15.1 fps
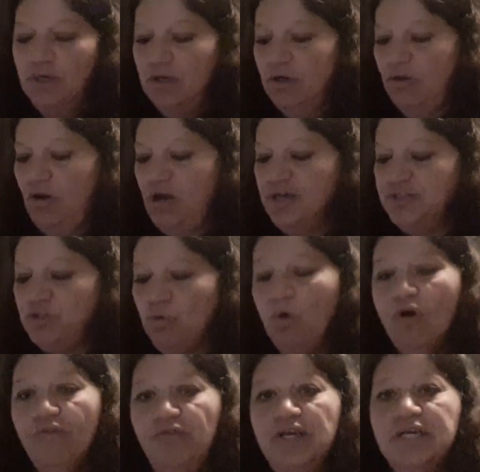All right,
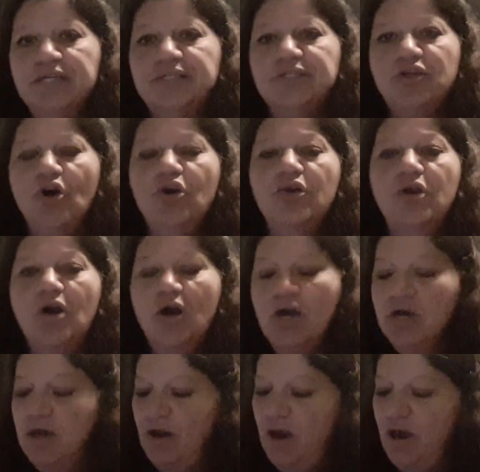12 years. So
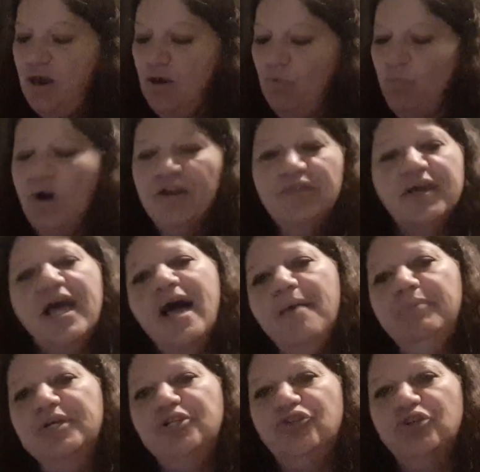one of the
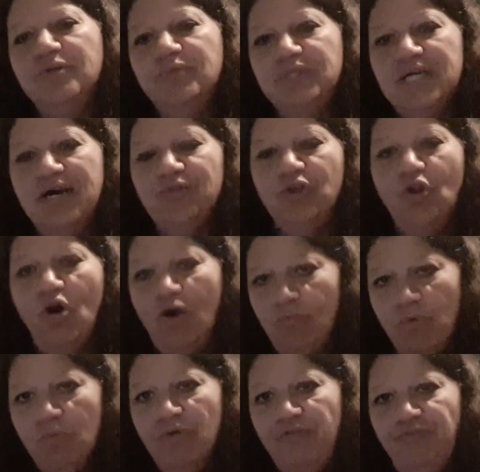camping trips down the line
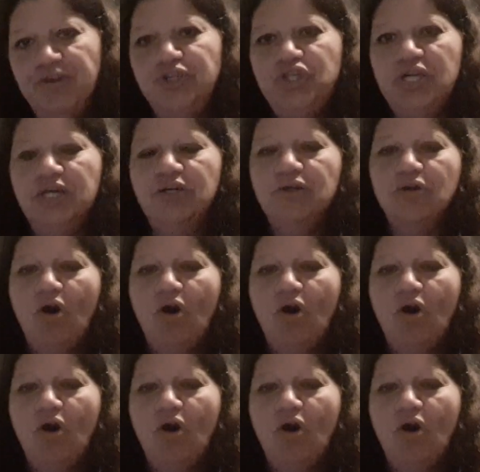when we're fishing,